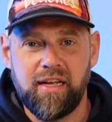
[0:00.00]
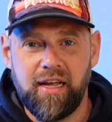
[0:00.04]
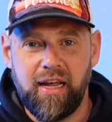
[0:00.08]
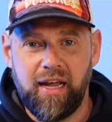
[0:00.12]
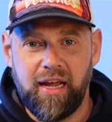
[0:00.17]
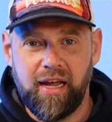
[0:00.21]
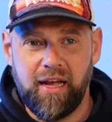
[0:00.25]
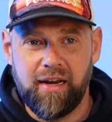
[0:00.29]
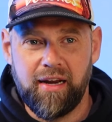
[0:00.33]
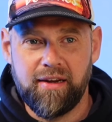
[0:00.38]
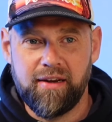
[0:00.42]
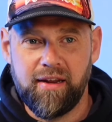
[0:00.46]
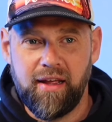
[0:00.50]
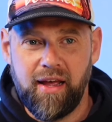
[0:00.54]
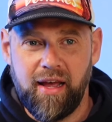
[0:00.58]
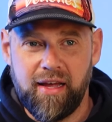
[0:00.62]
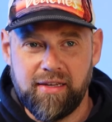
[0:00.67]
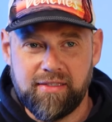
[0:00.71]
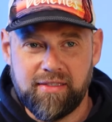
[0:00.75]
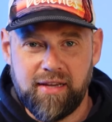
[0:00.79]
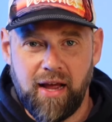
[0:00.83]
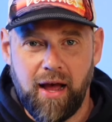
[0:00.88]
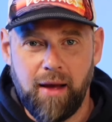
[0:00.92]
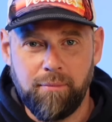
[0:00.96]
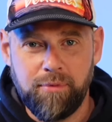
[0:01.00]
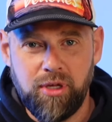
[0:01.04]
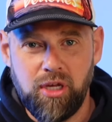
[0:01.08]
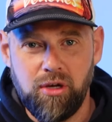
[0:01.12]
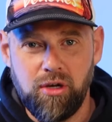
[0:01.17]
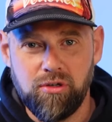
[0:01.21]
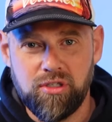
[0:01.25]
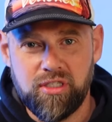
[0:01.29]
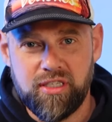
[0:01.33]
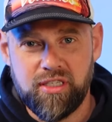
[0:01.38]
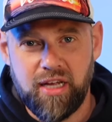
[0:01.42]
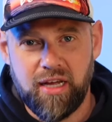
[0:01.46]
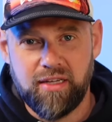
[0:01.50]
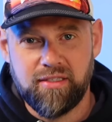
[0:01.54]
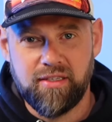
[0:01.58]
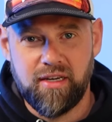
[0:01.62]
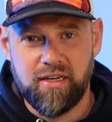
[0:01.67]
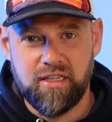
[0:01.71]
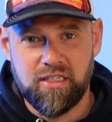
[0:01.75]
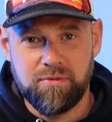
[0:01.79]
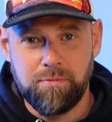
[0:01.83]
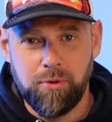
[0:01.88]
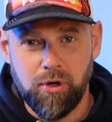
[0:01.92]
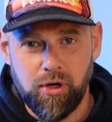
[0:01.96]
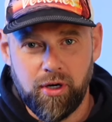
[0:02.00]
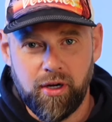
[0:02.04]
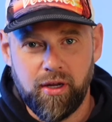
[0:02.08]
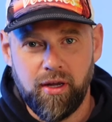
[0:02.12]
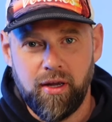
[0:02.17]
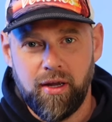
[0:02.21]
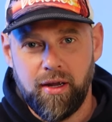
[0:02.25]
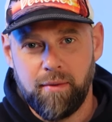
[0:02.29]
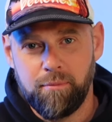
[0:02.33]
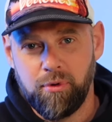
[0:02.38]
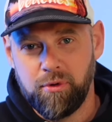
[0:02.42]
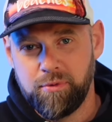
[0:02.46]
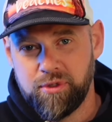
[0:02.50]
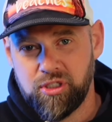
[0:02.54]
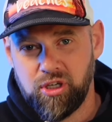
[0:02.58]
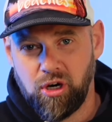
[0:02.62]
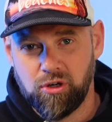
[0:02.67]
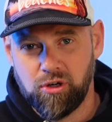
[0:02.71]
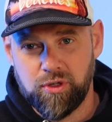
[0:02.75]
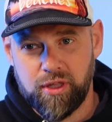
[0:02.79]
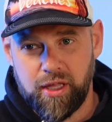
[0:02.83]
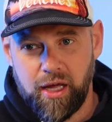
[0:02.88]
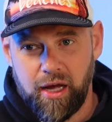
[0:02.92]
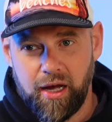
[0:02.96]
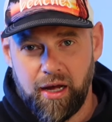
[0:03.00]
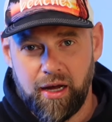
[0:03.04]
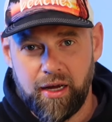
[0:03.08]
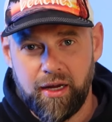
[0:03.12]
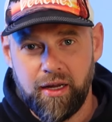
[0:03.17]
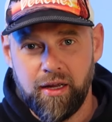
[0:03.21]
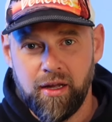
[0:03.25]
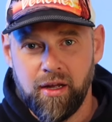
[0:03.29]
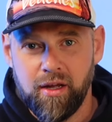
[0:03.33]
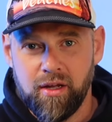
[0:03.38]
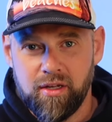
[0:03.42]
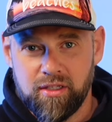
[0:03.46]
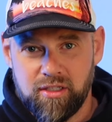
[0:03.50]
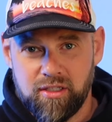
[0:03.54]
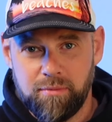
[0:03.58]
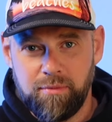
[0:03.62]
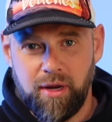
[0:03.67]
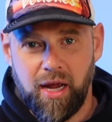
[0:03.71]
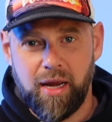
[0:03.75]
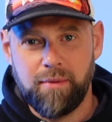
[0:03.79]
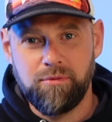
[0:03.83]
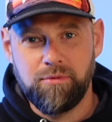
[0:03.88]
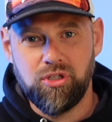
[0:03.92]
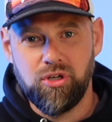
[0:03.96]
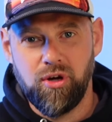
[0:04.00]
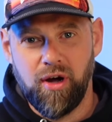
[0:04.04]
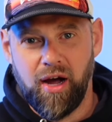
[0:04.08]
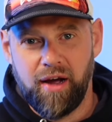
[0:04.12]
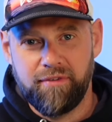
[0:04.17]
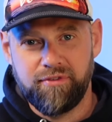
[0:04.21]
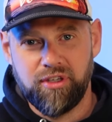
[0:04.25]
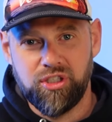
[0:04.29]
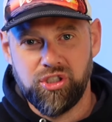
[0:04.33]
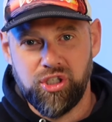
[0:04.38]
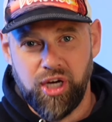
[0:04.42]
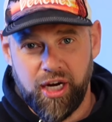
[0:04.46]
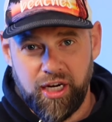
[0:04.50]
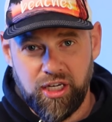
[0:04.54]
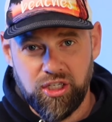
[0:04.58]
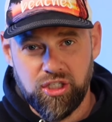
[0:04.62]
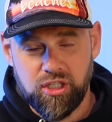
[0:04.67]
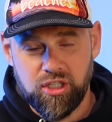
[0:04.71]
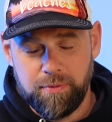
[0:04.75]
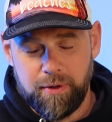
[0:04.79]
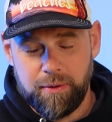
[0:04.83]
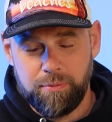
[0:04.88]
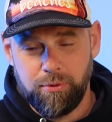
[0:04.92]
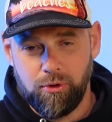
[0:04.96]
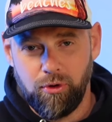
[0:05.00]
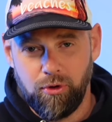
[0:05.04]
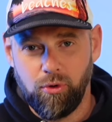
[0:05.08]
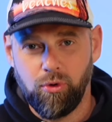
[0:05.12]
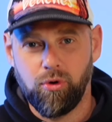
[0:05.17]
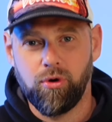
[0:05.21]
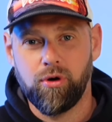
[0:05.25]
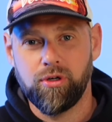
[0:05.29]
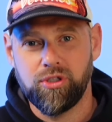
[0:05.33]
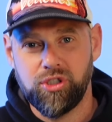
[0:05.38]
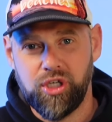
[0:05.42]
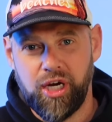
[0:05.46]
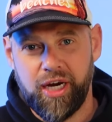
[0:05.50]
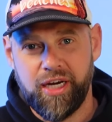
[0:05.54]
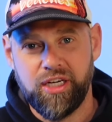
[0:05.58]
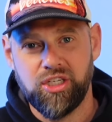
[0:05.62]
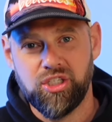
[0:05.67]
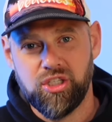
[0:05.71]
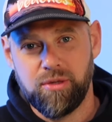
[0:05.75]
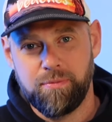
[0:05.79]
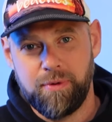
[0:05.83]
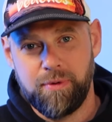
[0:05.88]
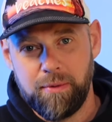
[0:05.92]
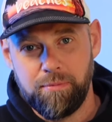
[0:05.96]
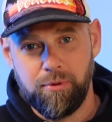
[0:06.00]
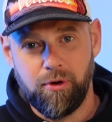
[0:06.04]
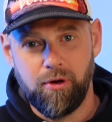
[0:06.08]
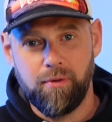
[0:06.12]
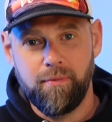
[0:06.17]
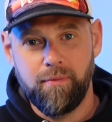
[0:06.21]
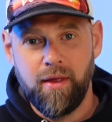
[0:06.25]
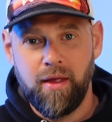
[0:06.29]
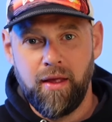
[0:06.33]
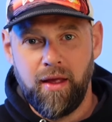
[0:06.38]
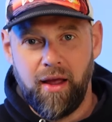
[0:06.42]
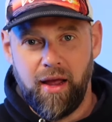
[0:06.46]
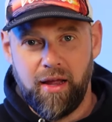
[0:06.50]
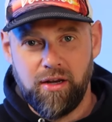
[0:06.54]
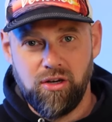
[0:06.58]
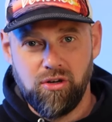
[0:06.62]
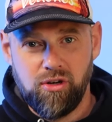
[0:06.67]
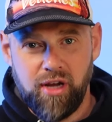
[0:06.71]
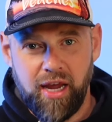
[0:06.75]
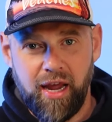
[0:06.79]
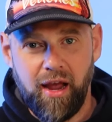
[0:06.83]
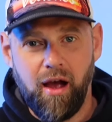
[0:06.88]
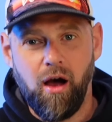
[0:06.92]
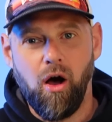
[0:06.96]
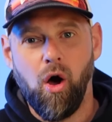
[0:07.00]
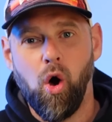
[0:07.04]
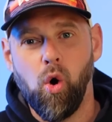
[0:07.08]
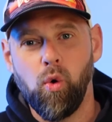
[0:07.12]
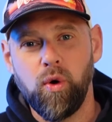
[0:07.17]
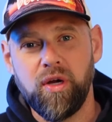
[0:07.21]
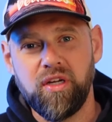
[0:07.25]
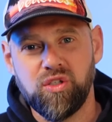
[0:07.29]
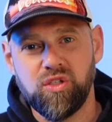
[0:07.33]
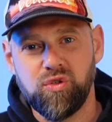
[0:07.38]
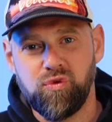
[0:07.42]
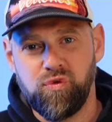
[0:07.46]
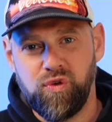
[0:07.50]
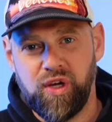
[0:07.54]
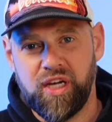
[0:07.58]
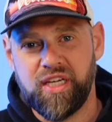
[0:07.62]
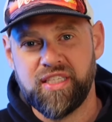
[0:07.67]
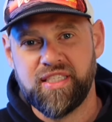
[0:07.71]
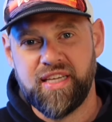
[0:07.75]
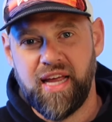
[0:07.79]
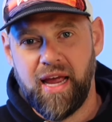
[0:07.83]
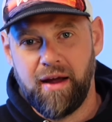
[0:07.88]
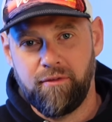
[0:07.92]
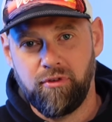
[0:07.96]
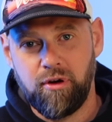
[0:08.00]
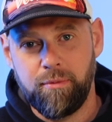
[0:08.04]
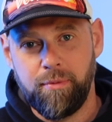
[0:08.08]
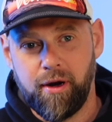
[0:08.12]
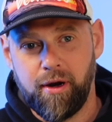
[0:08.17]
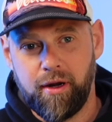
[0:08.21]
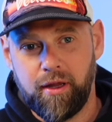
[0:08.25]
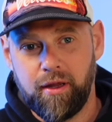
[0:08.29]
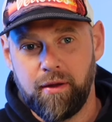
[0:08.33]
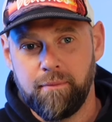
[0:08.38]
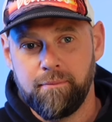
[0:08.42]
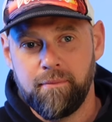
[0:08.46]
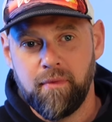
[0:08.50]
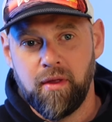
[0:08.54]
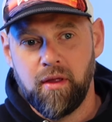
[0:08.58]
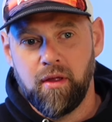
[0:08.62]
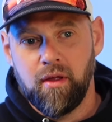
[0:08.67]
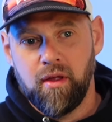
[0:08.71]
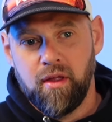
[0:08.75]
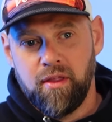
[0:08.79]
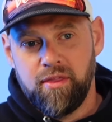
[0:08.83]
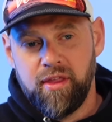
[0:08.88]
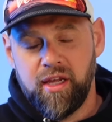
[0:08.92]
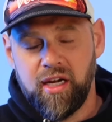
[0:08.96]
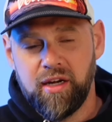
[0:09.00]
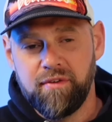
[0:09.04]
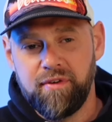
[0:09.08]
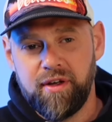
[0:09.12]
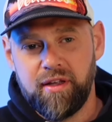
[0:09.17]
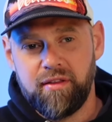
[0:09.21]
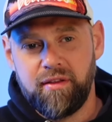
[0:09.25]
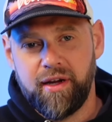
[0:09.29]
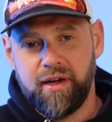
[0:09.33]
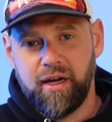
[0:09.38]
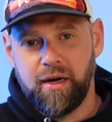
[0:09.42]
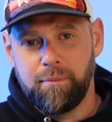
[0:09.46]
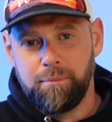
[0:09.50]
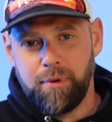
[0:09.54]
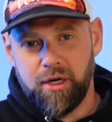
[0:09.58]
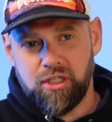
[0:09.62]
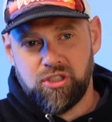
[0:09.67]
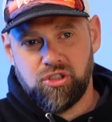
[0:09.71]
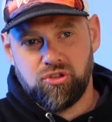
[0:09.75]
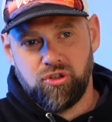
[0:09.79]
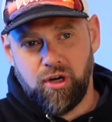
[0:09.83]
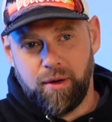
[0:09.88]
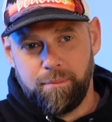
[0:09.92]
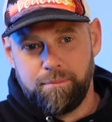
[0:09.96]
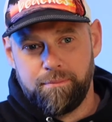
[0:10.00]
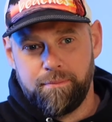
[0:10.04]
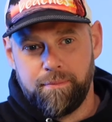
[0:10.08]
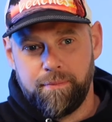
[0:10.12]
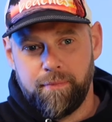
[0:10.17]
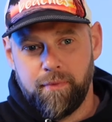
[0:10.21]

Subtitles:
And as Tom Hughes says in his book, Improvement Starts with I, sometimes you have to change the people or change the people, and you can't always fix everybody. Think of it like a bus trip.